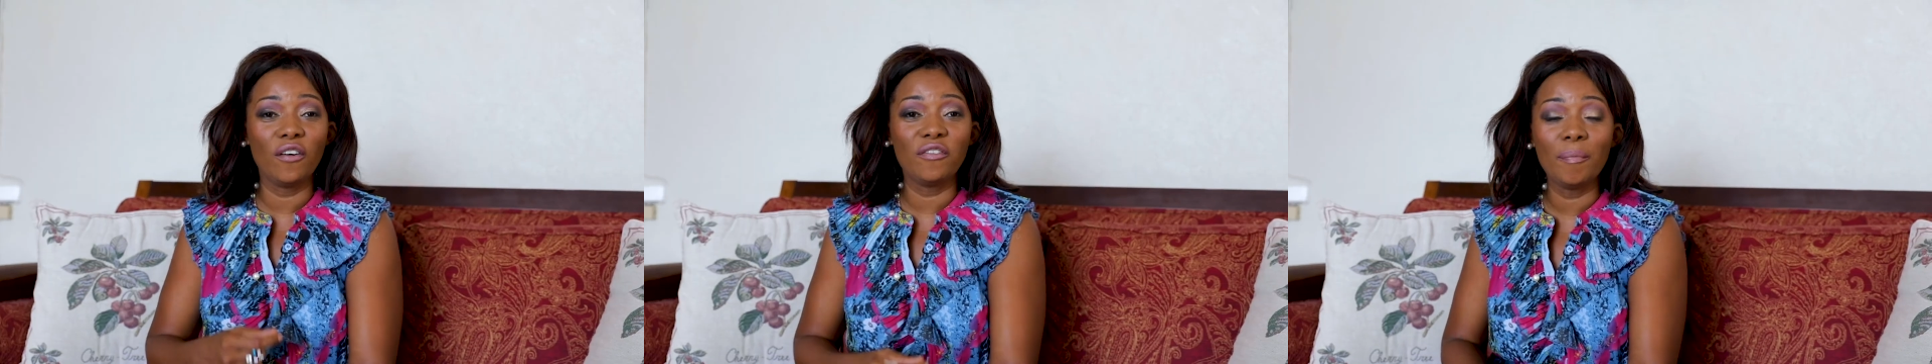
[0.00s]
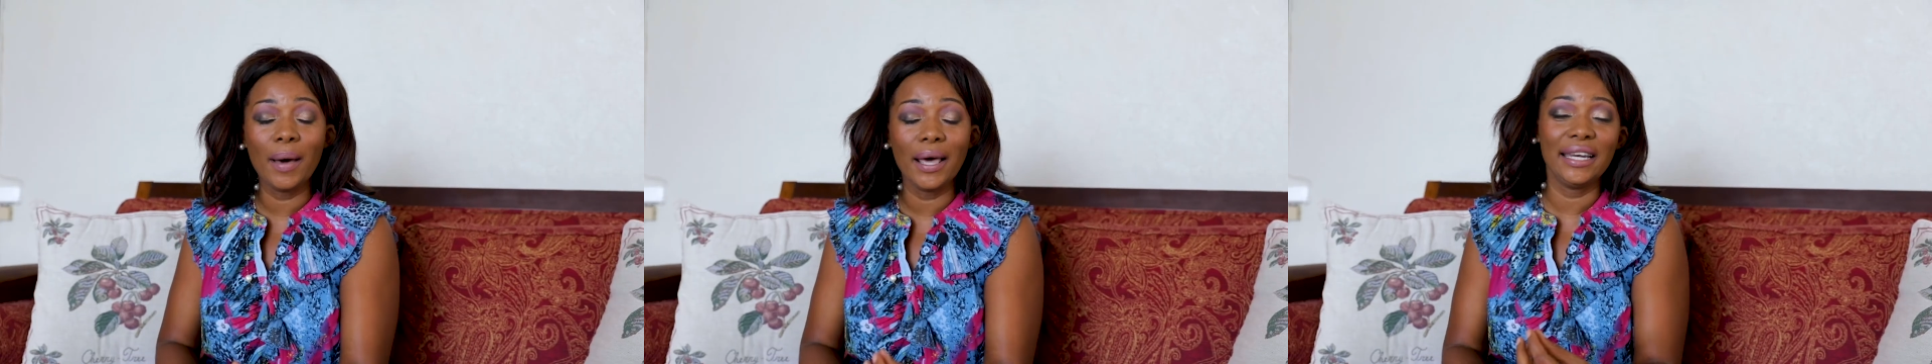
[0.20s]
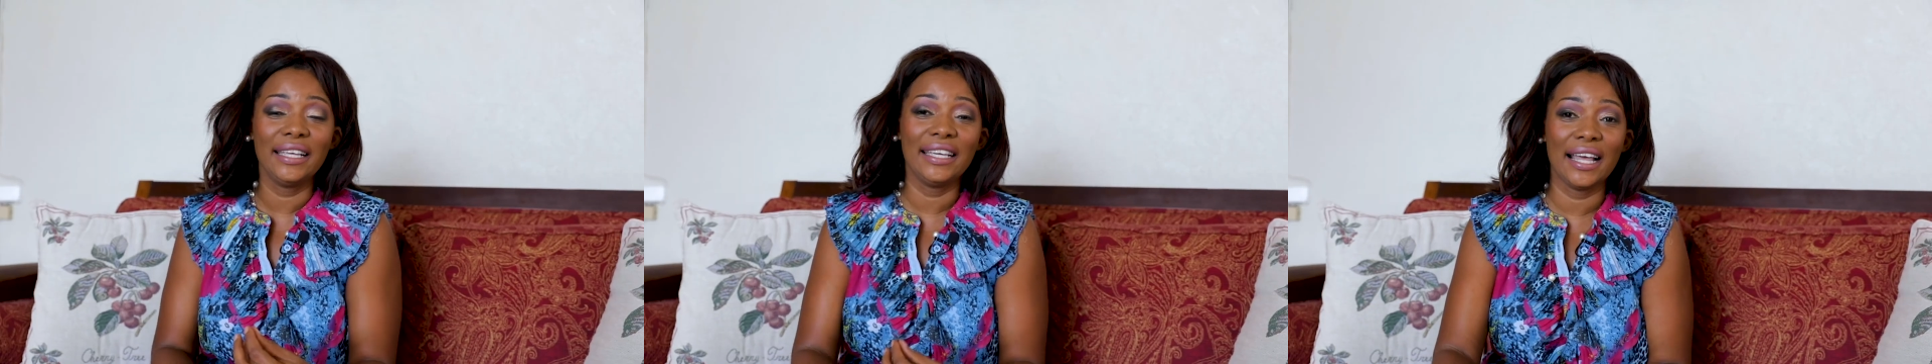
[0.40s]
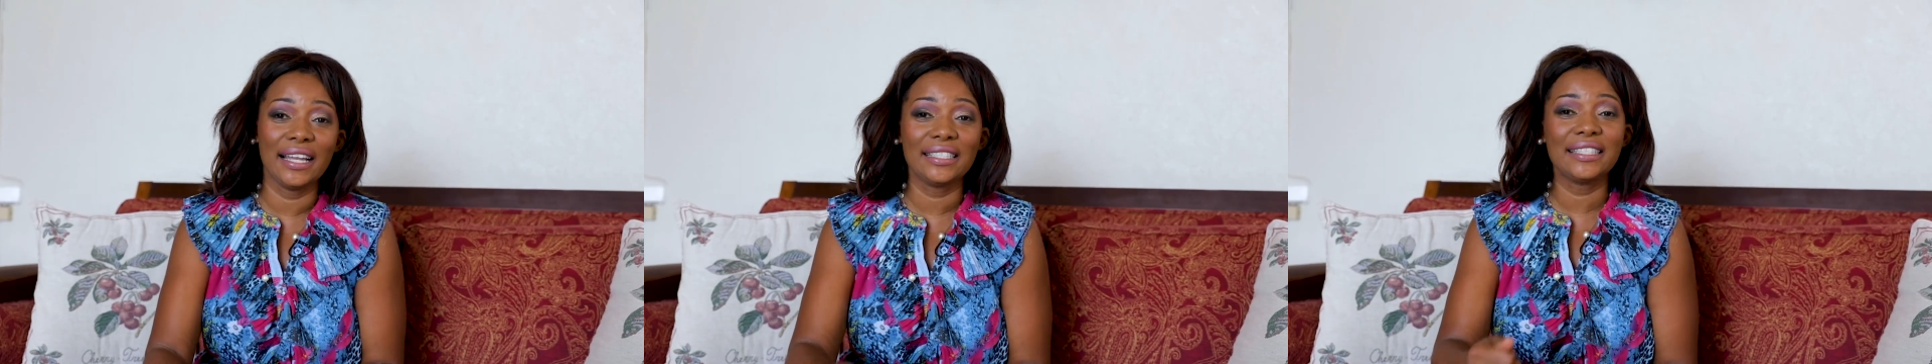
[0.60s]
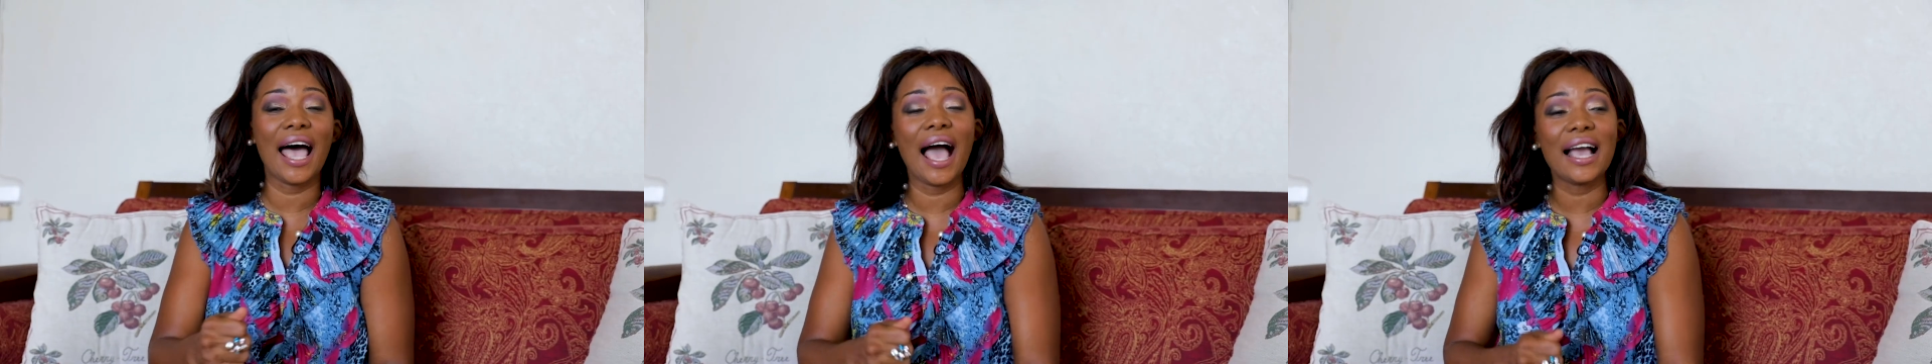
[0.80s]
of money and
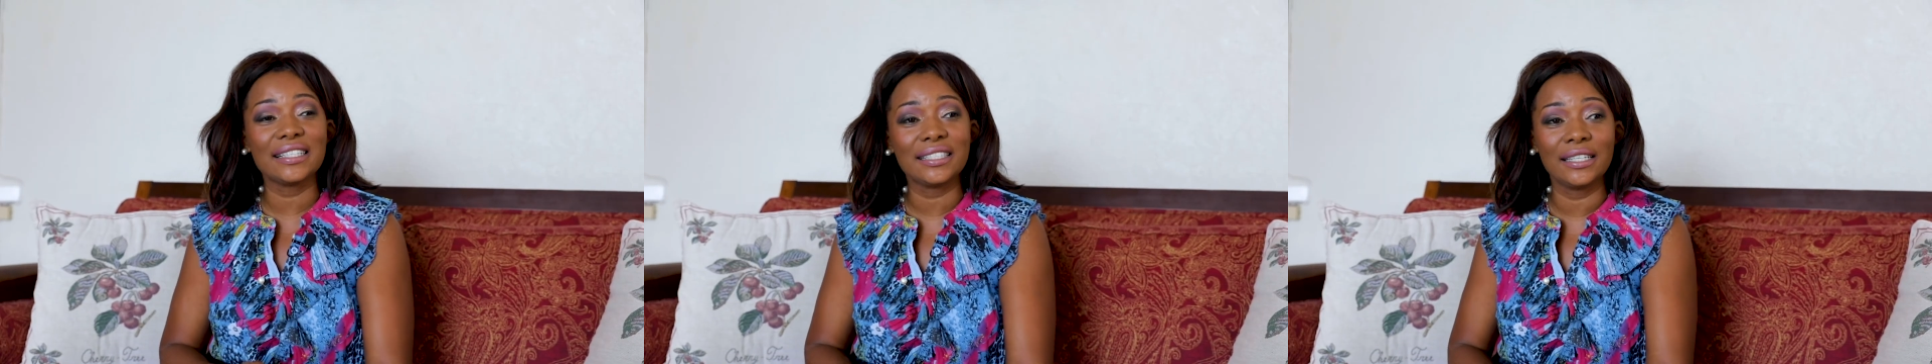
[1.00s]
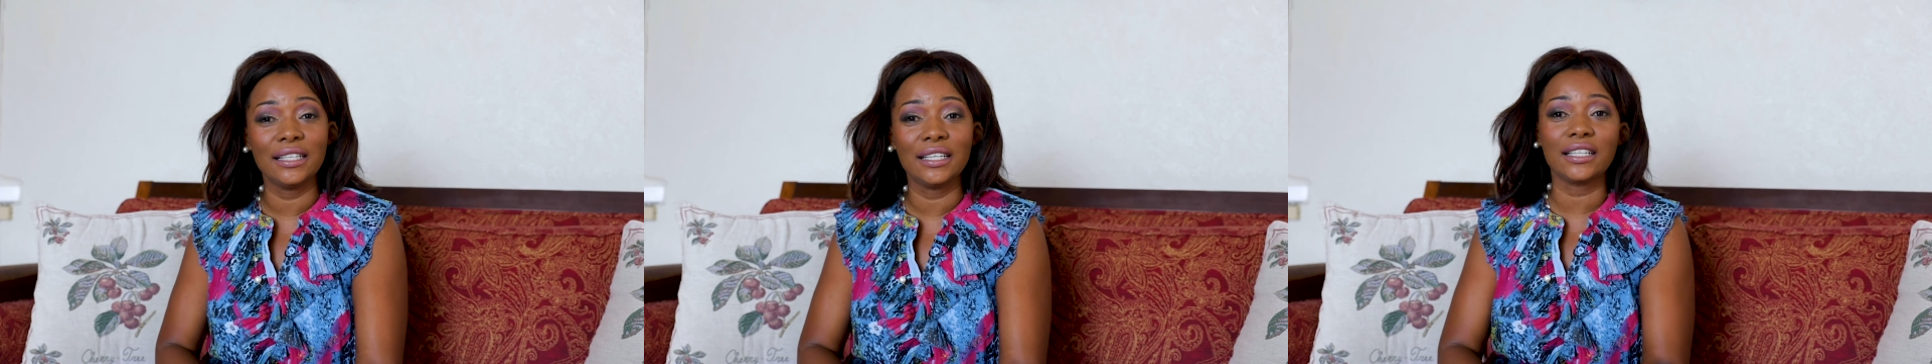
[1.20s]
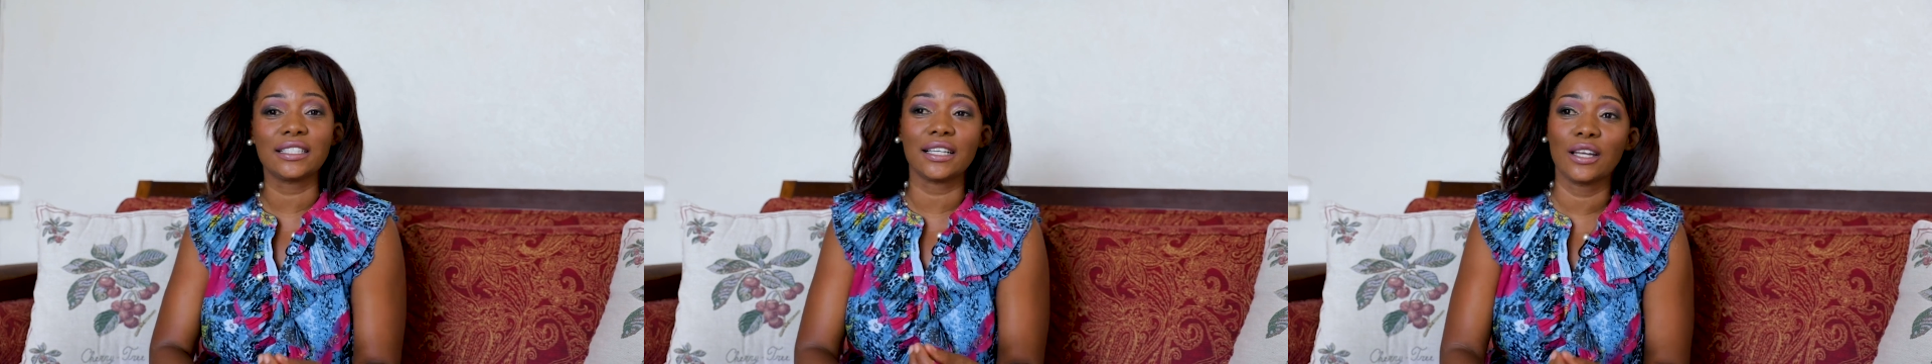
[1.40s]
taxes